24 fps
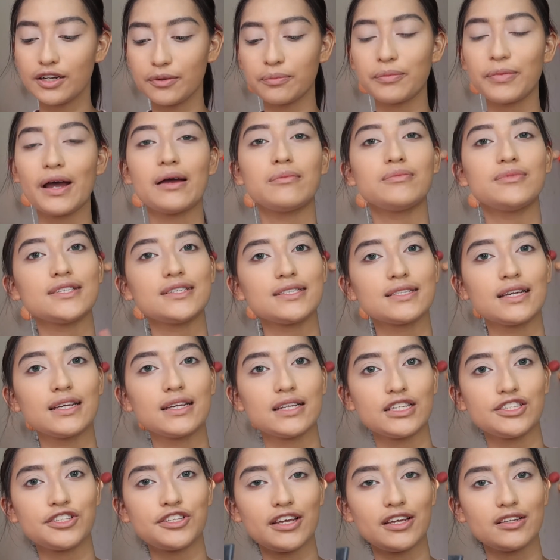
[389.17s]
but I'm just
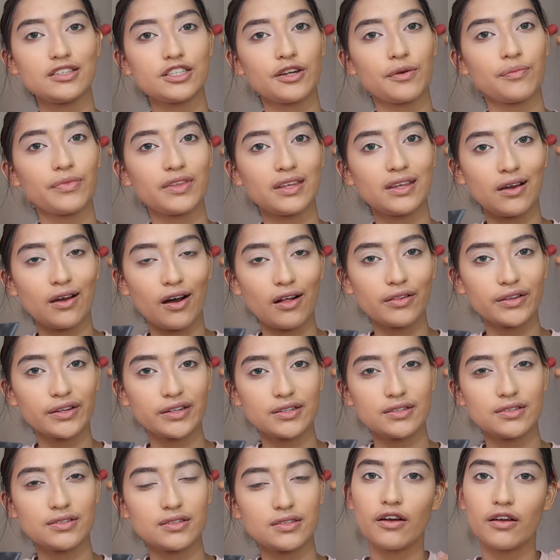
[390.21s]
going to change up the
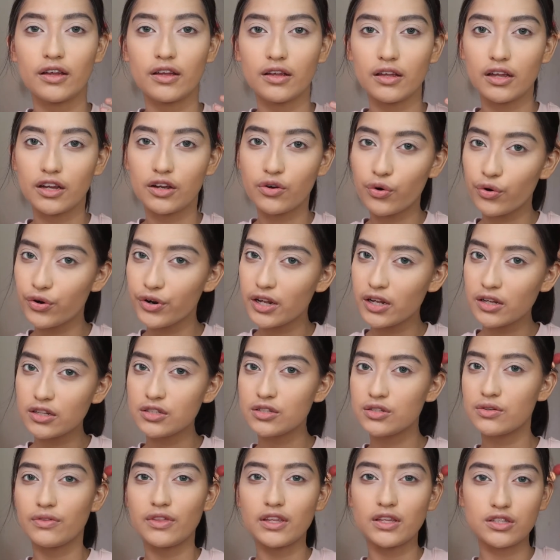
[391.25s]
colors according
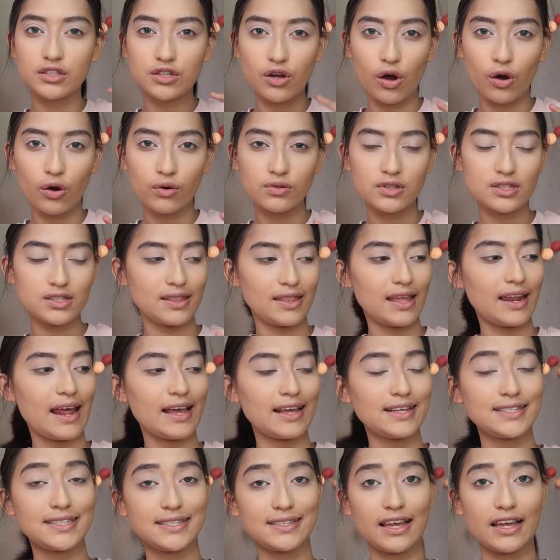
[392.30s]
to the tones that
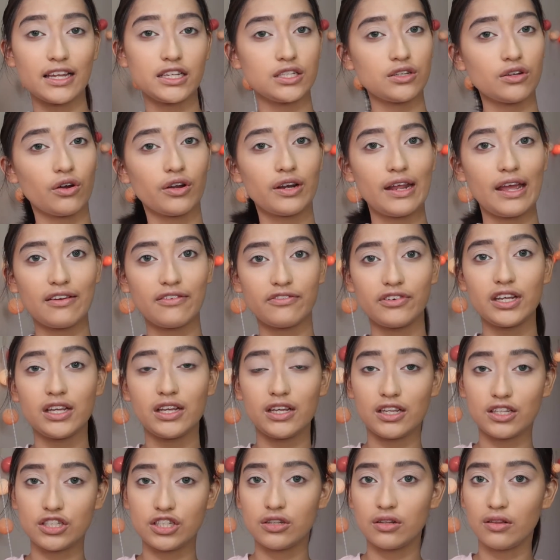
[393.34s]
I set on
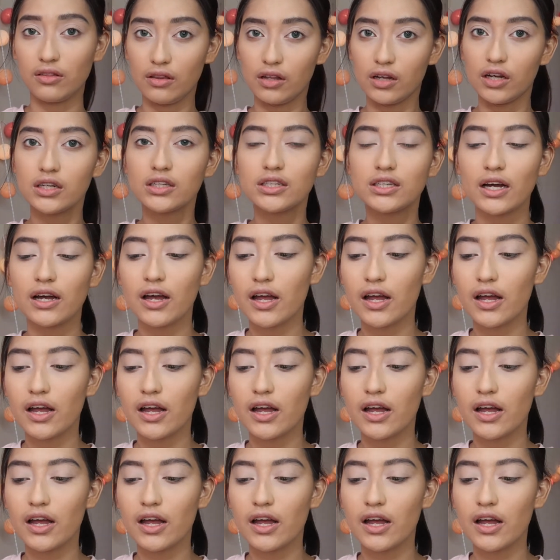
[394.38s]
each look.